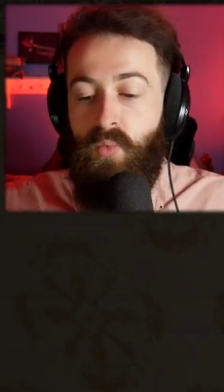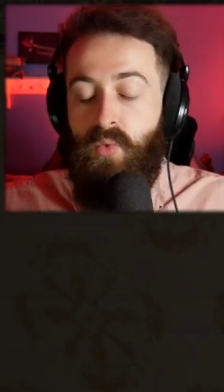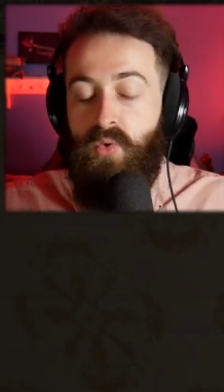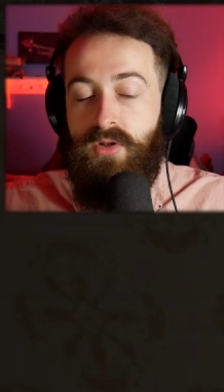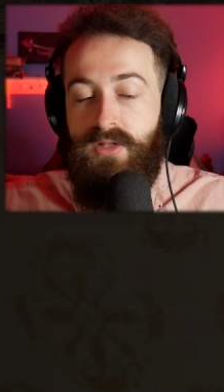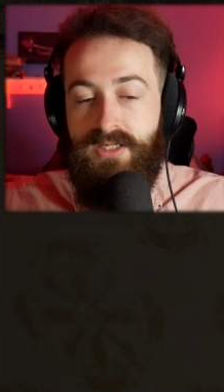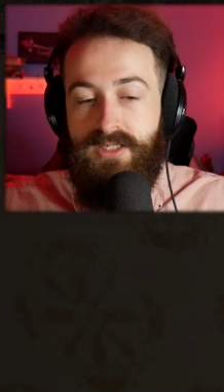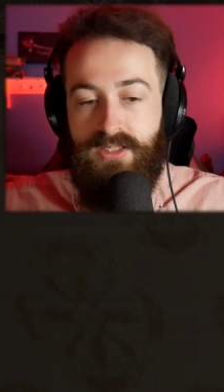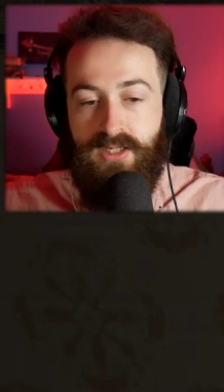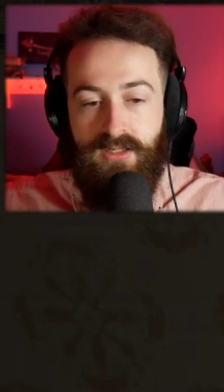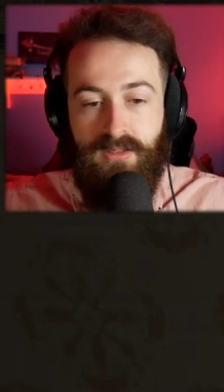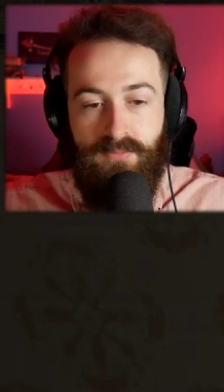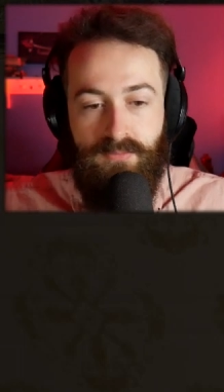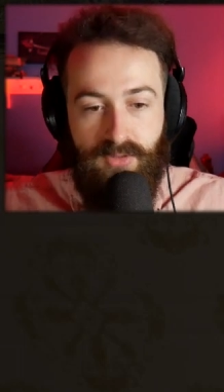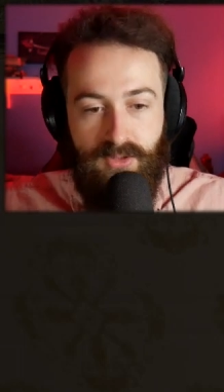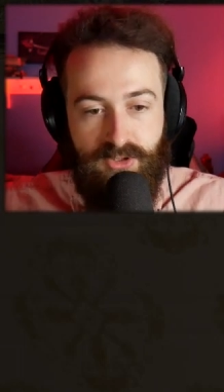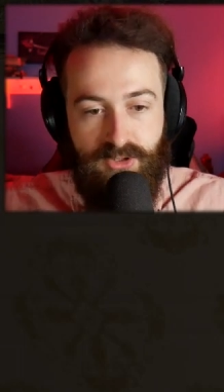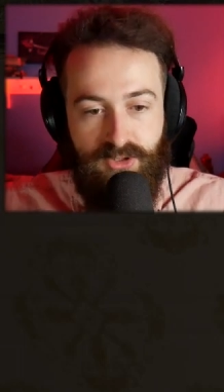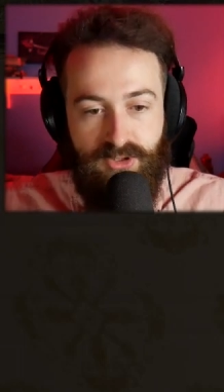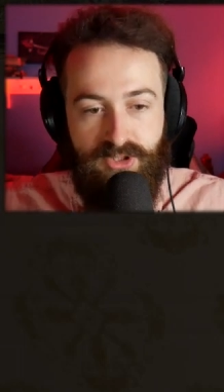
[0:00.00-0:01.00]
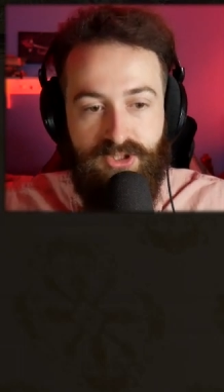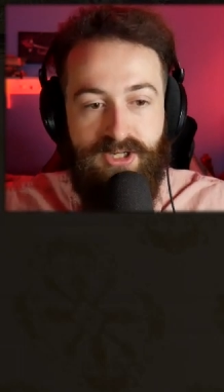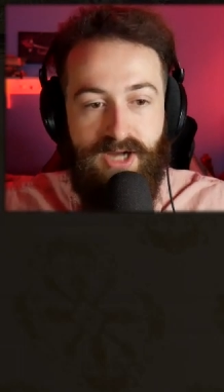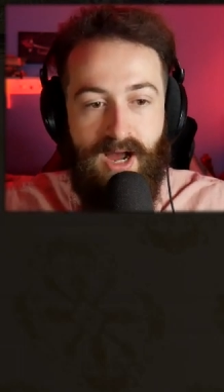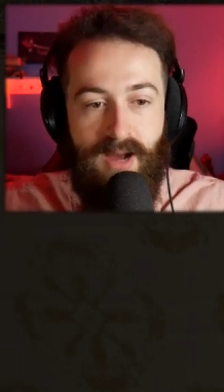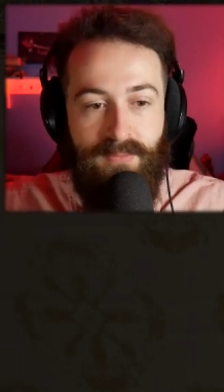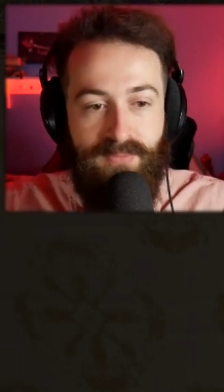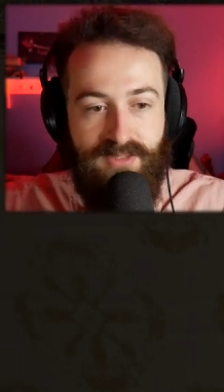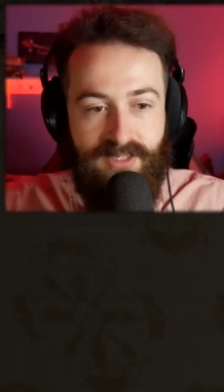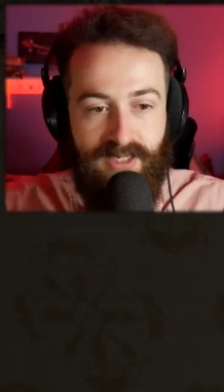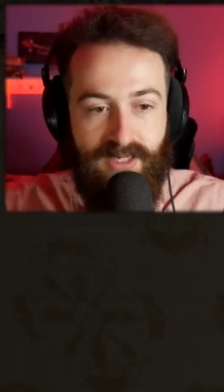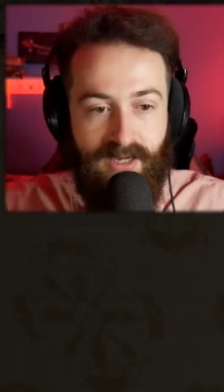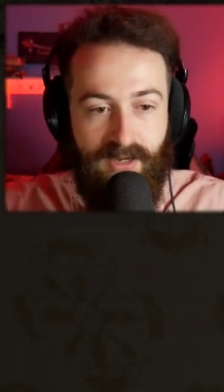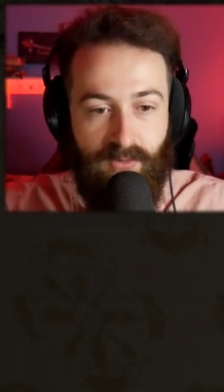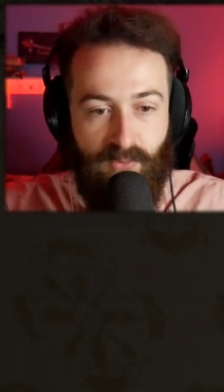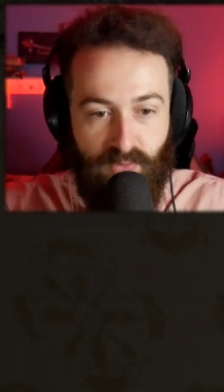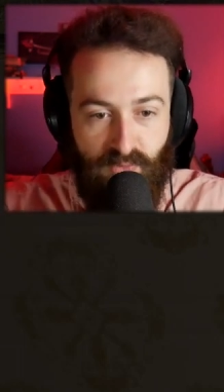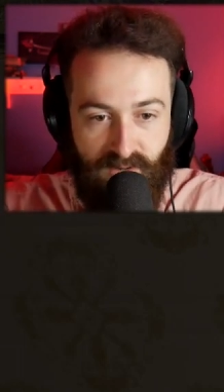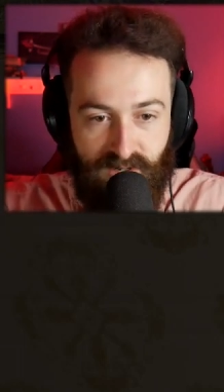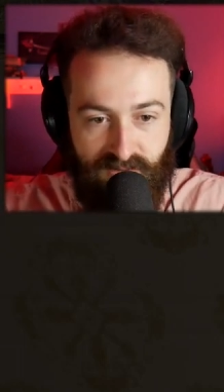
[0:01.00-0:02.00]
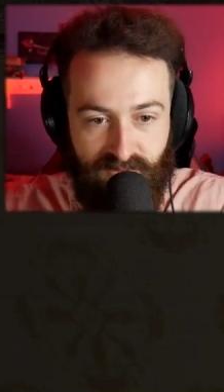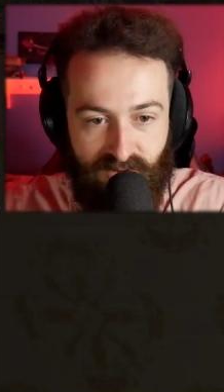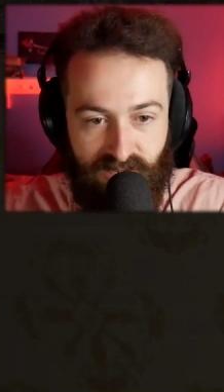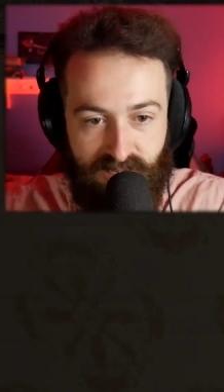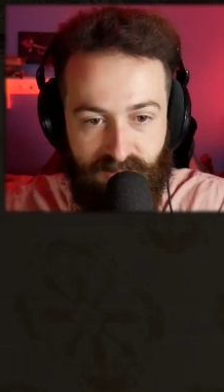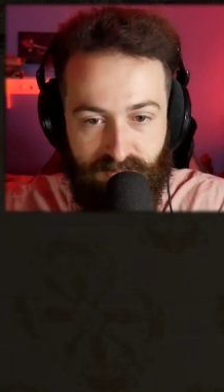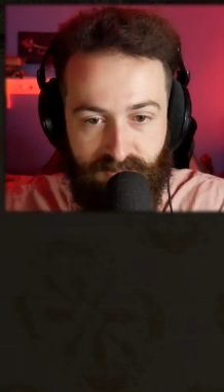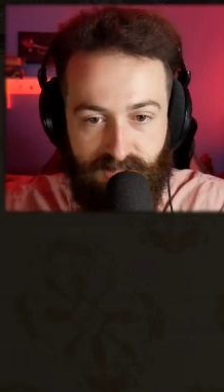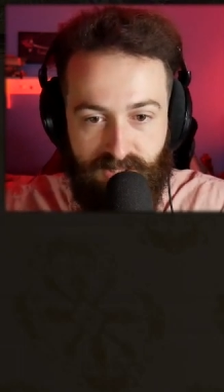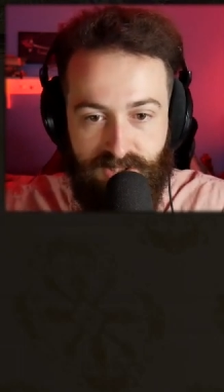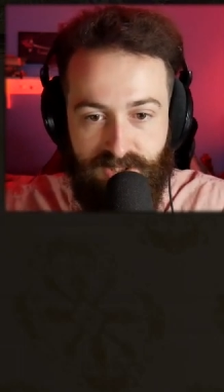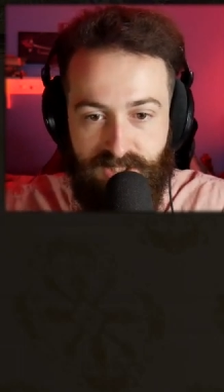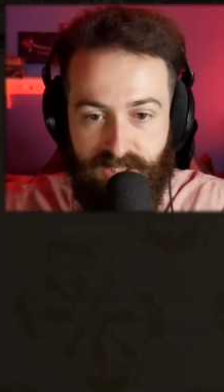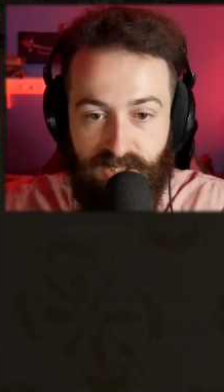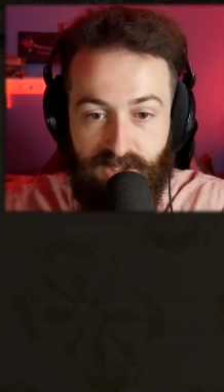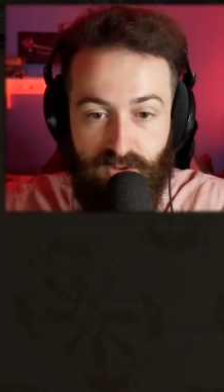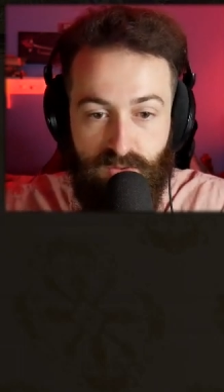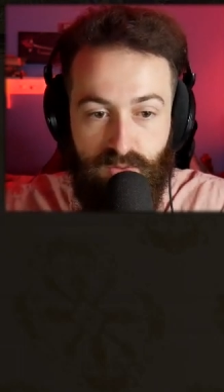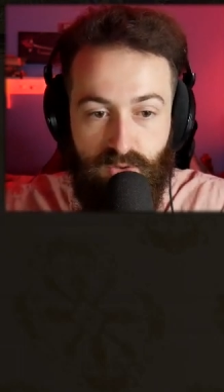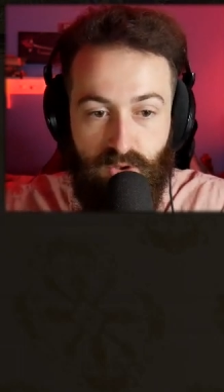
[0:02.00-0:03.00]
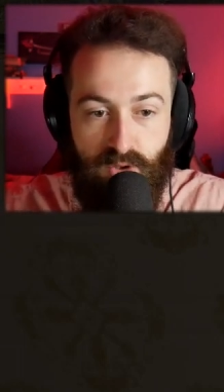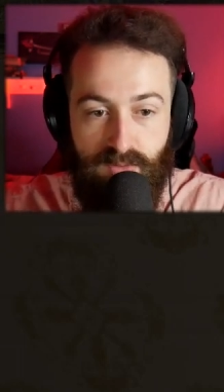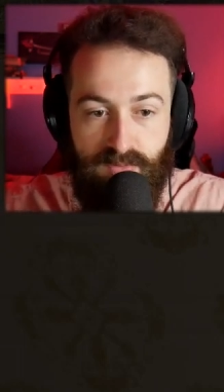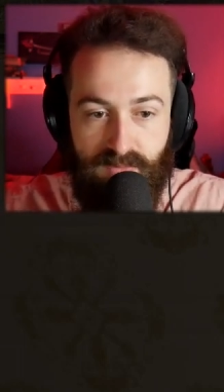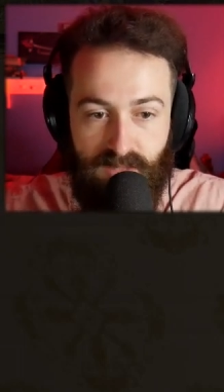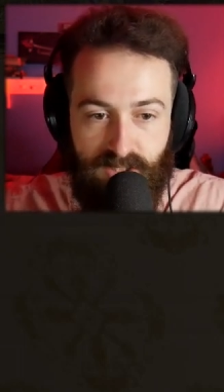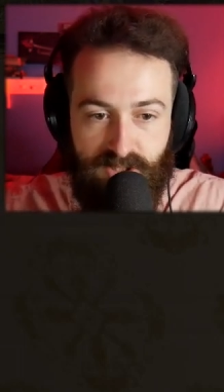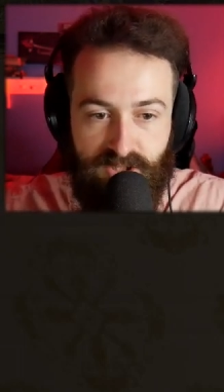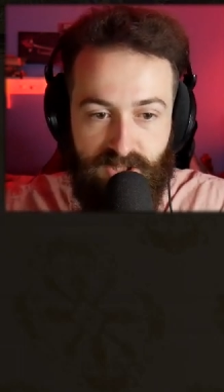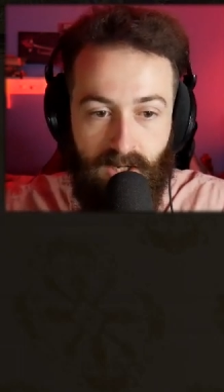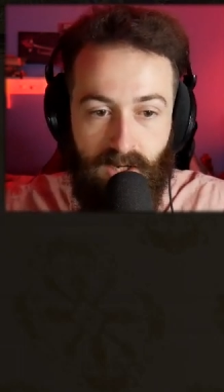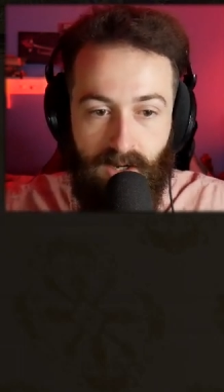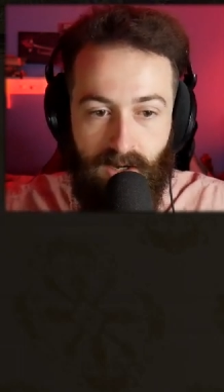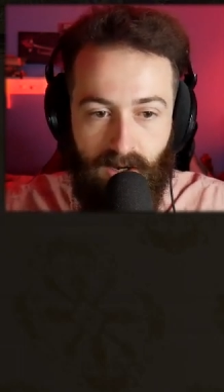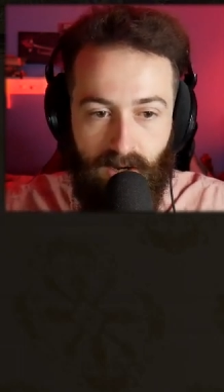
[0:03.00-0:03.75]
Wooly to the butcher shop to get rid of him because he knew too much